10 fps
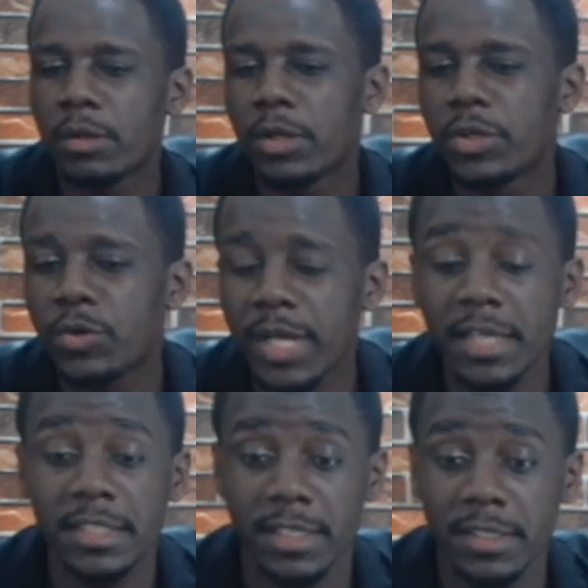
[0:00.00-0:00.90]

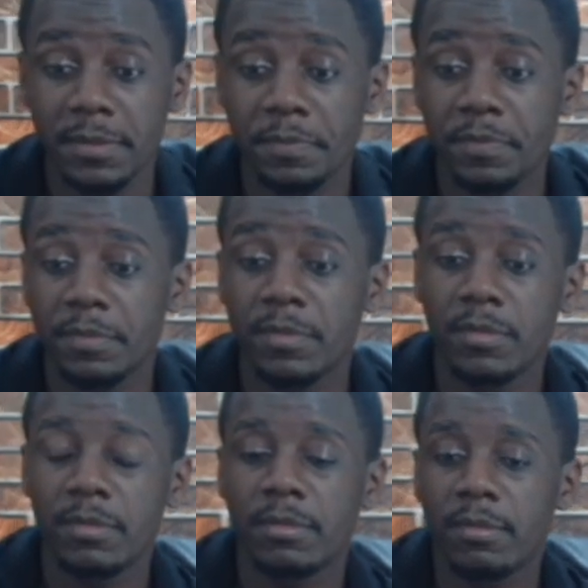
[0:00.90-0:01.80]
United
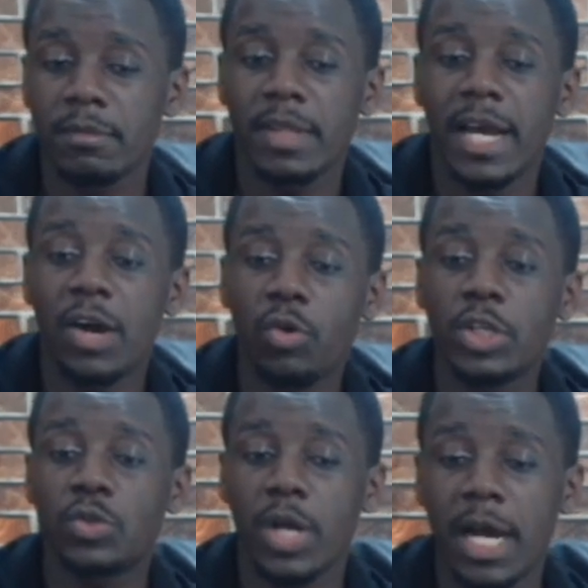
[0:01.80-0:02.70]
are
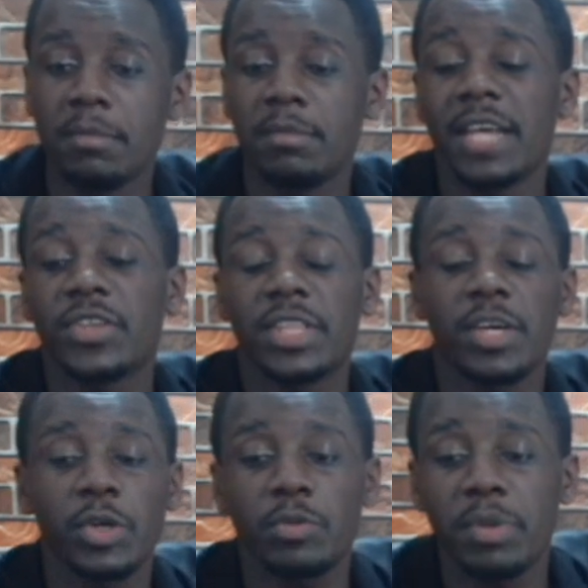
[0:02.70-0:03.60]
going to come. I think they're
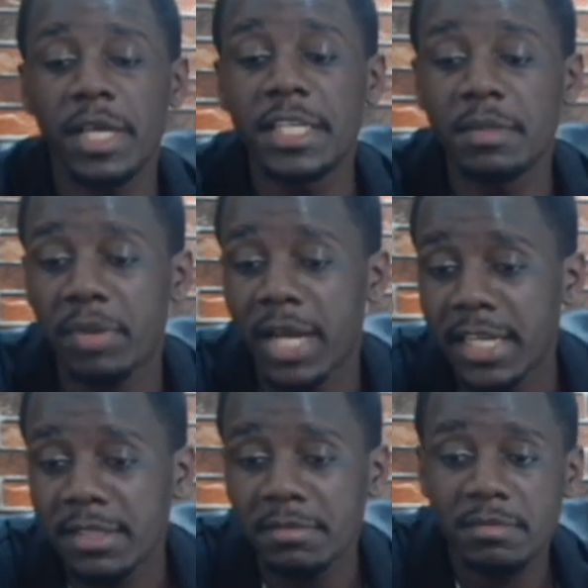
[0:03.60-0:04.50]
going to play a deep
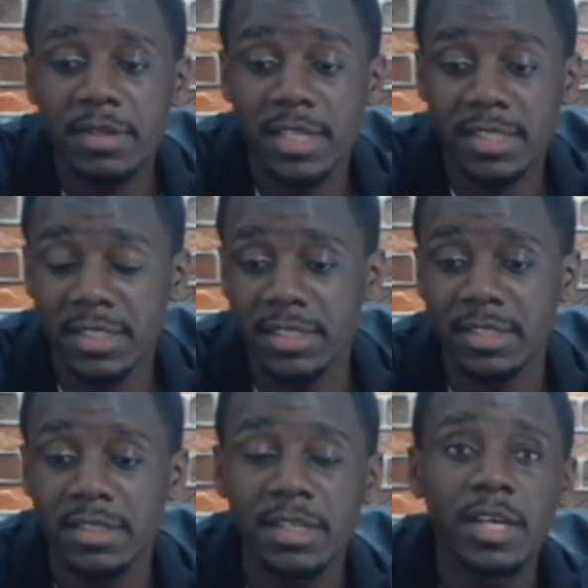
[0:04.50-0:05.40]
line. That's it.
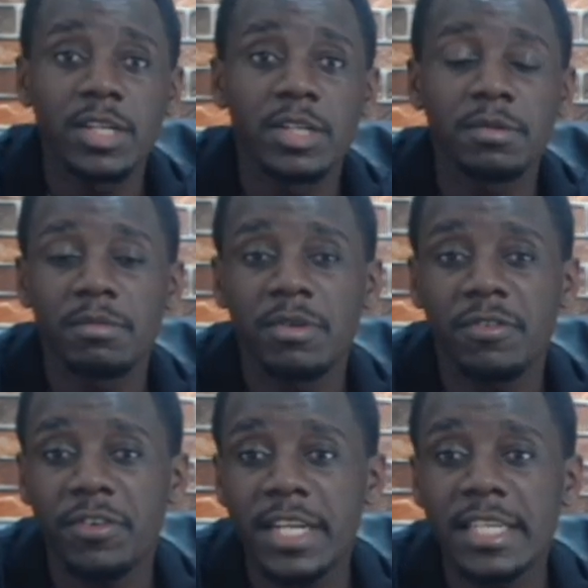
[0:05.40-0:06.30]

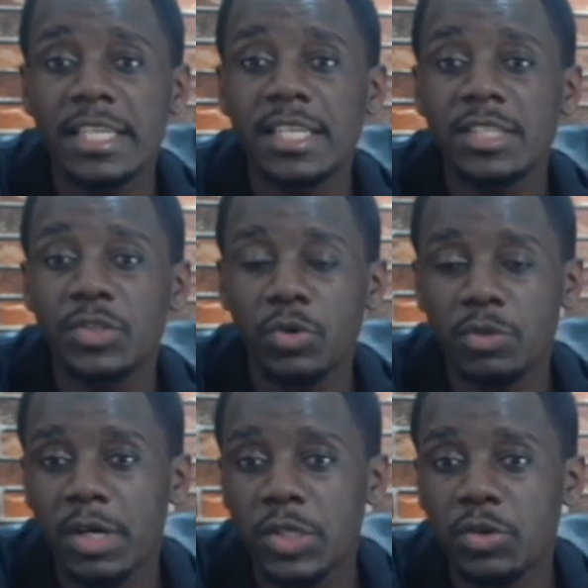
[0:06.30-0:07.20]
Freddie, Scott
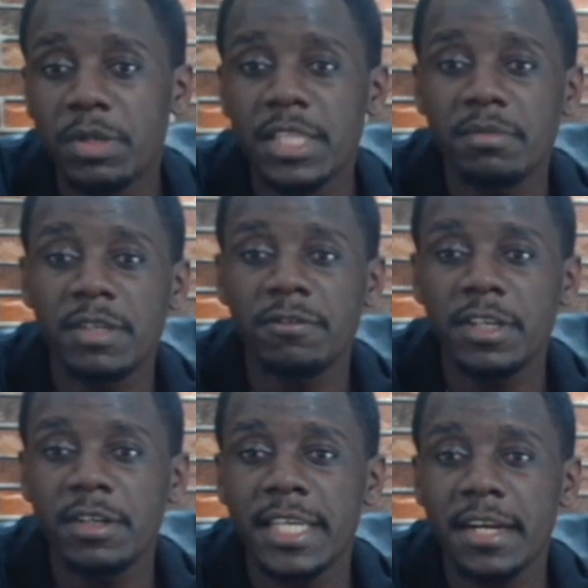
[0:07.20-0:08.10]
McTominay in the
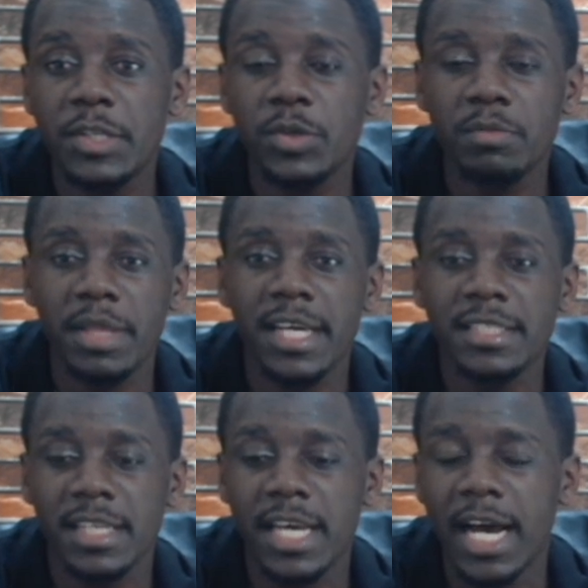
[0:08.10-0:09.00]
midfield, Eriksson playing
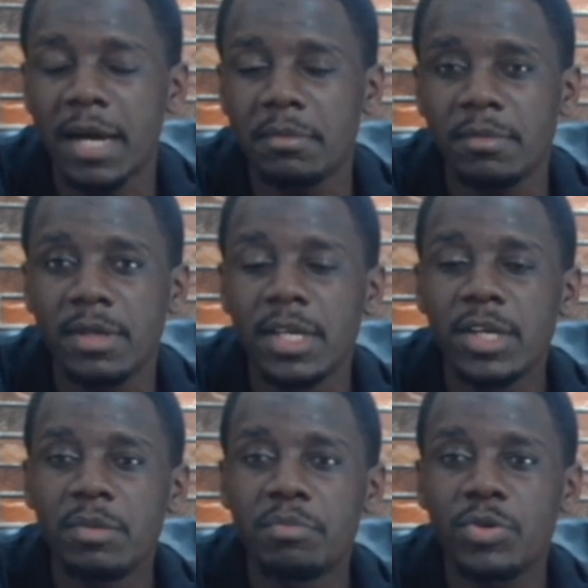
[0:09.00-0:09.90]
as a cam,
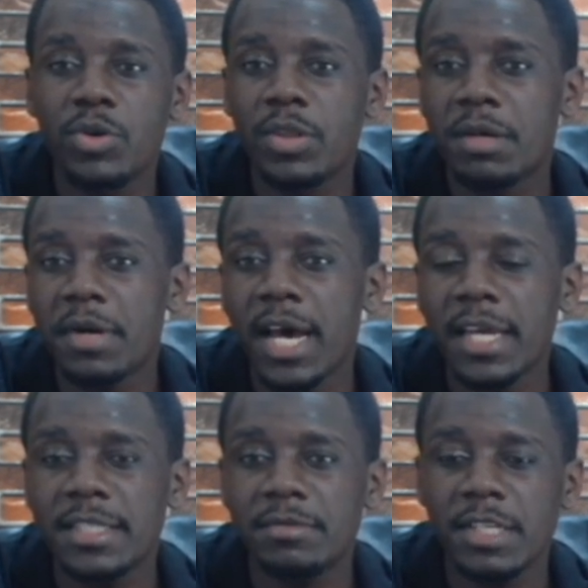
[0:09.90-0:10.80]
Bruno on the
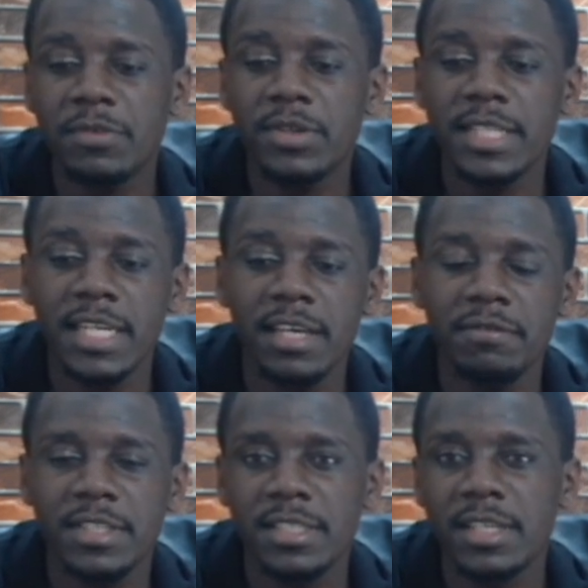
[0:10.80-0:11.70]
right, Rashford on the
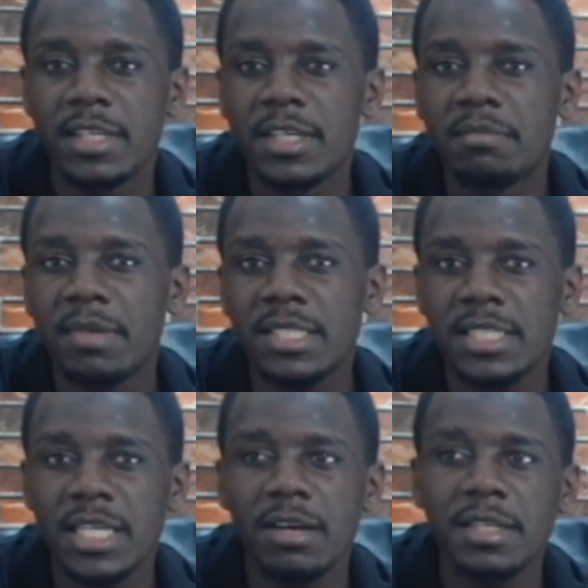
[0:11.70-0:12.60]
left,
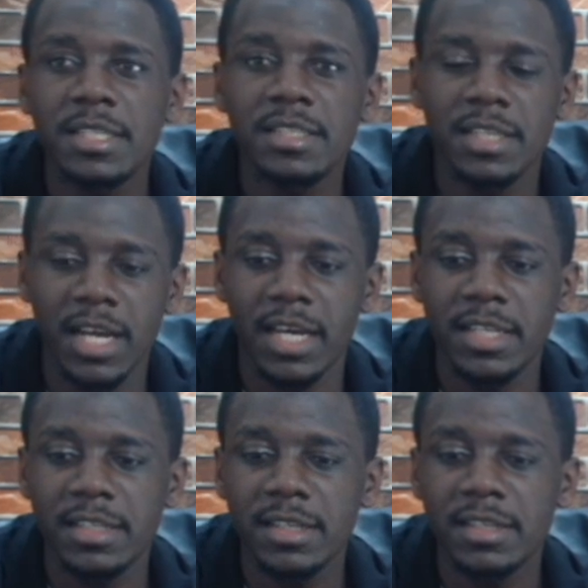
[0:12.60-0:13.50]
Martial leading the
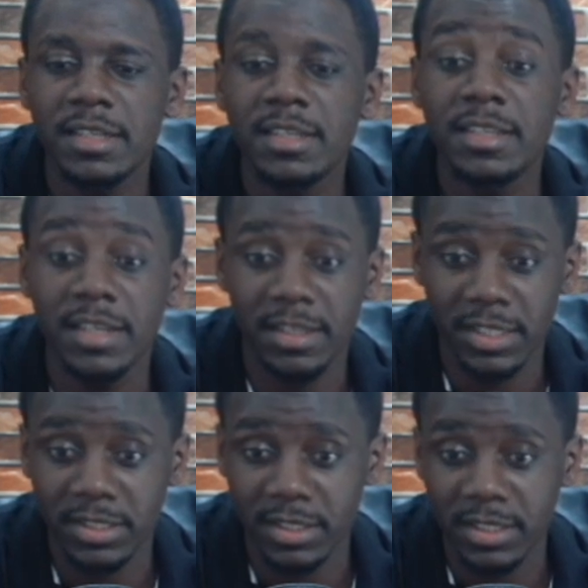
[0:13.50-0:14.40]
line. Yeah,
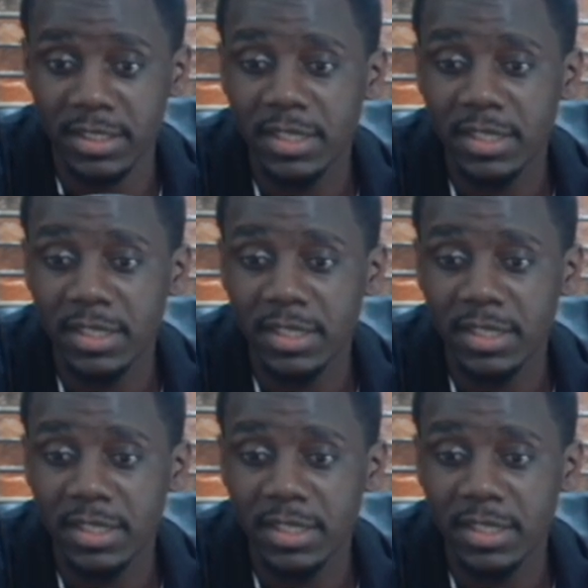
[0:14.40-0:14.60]
that's it.